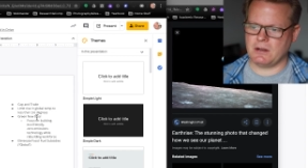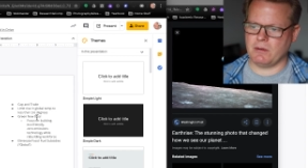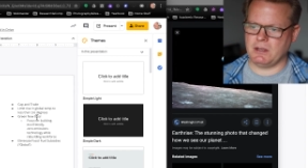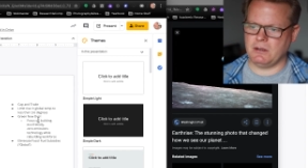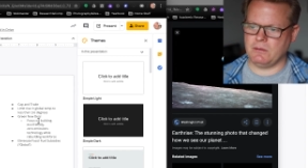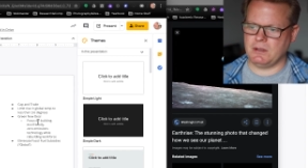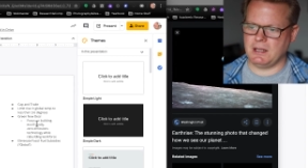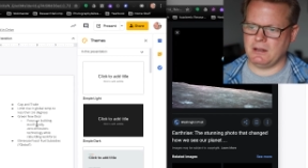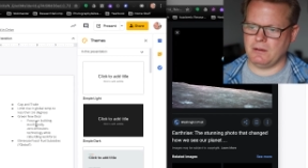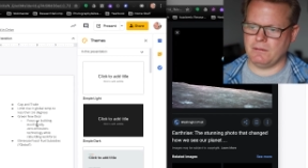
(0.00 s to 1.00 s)
Green New
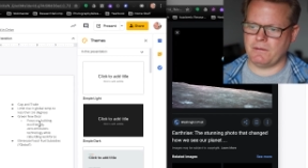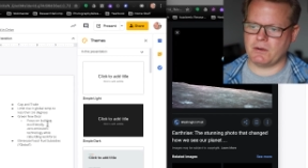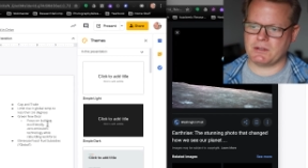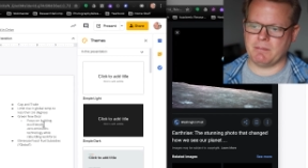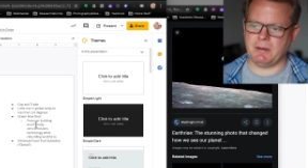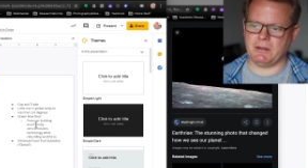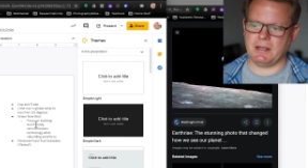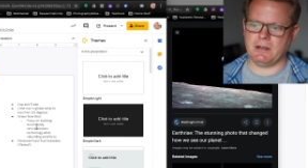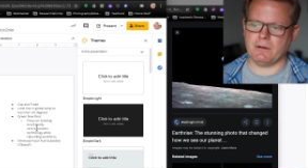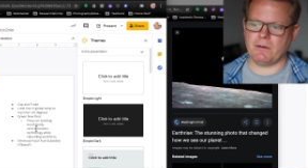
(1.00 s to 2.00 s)
Deal, focus on building
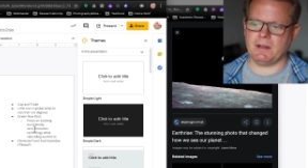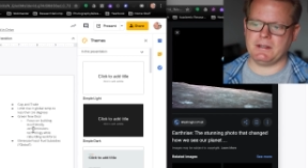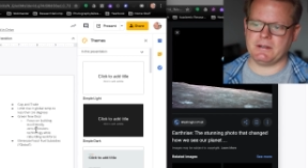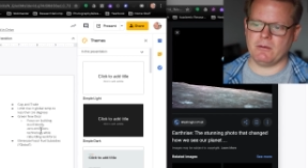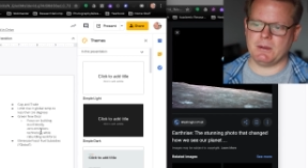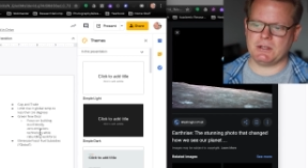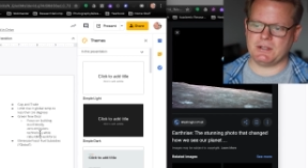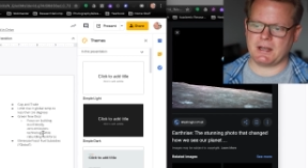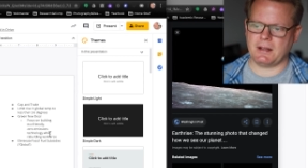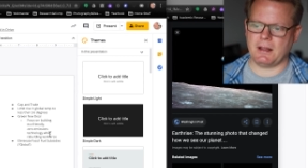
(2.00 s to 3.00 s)
eco-friendly zero emissions
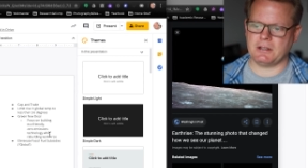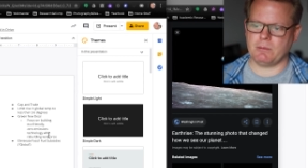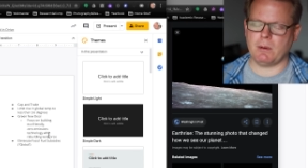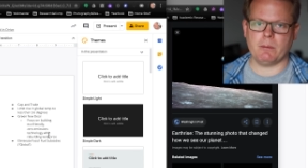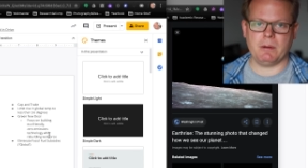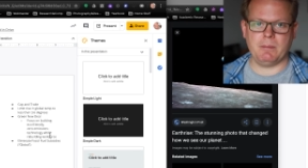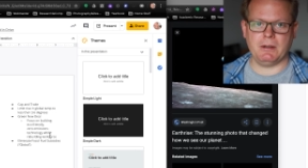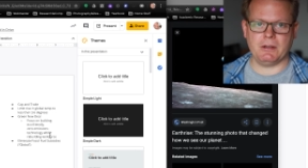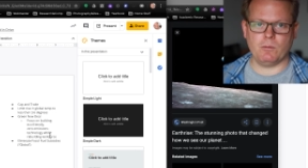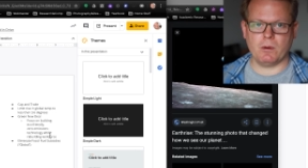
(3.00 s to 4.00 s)
technology while
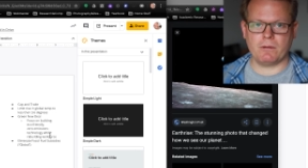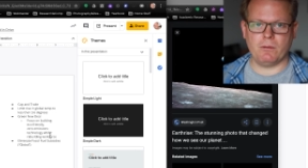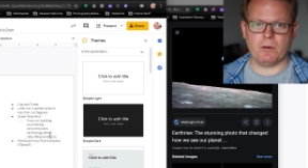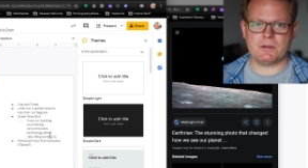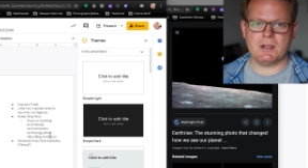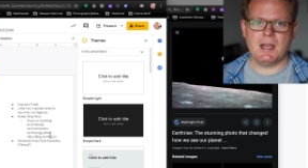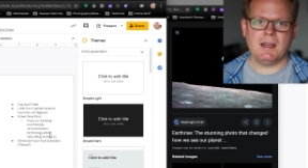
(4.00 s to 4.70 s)
rebuilding workforce.